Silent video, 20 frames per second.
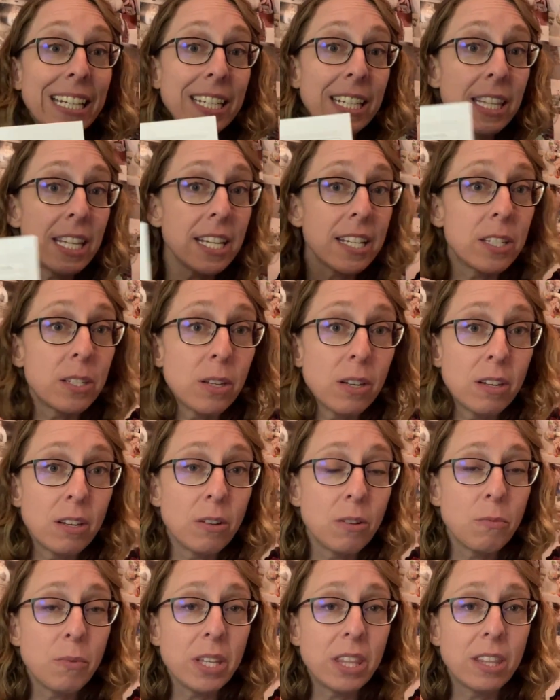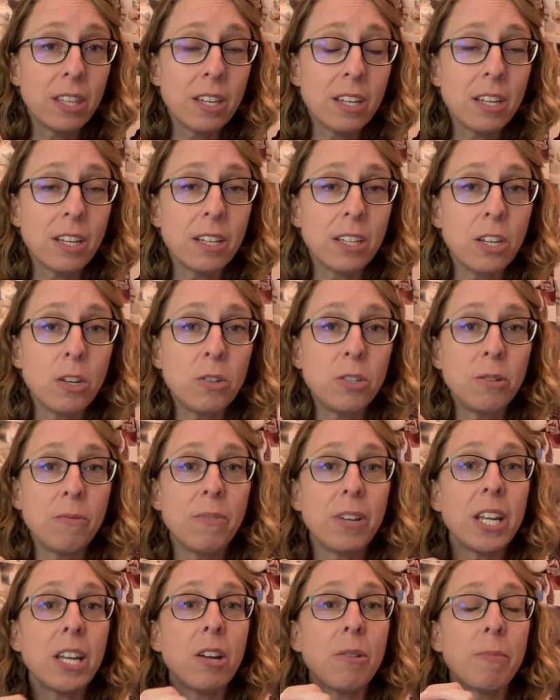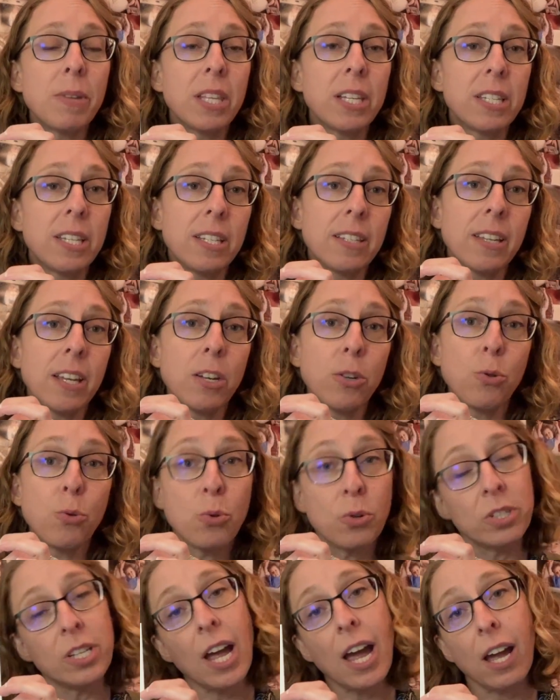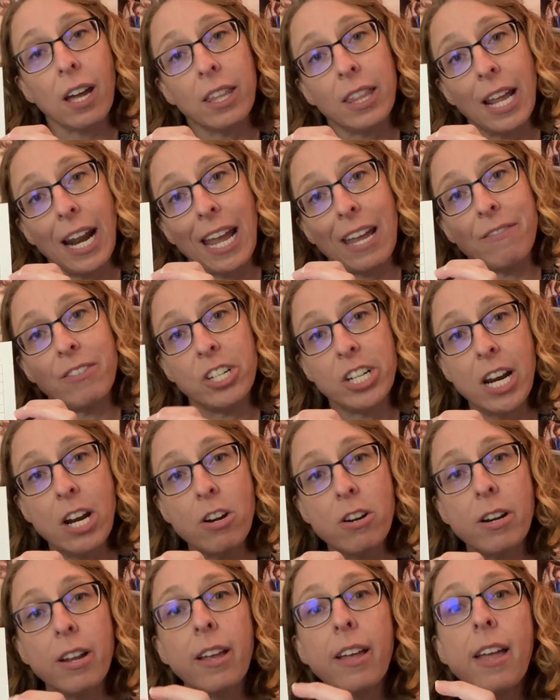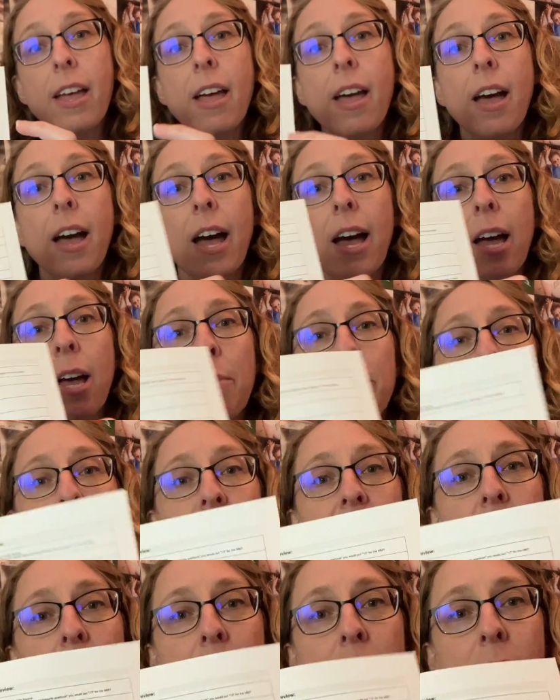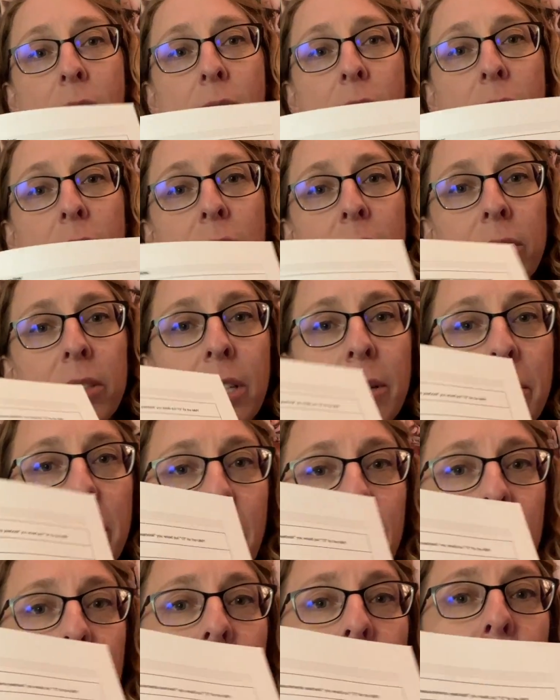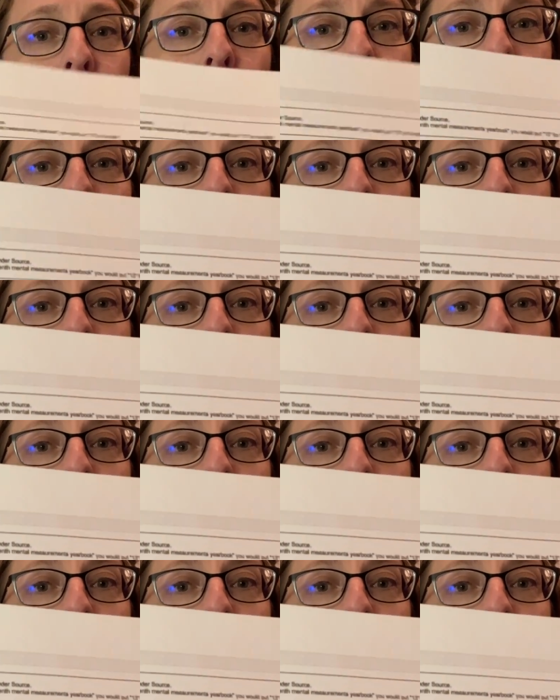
to this with the YouTube video, but this is a Google Doc that I have shared. So hold on, I'm gonna get real close.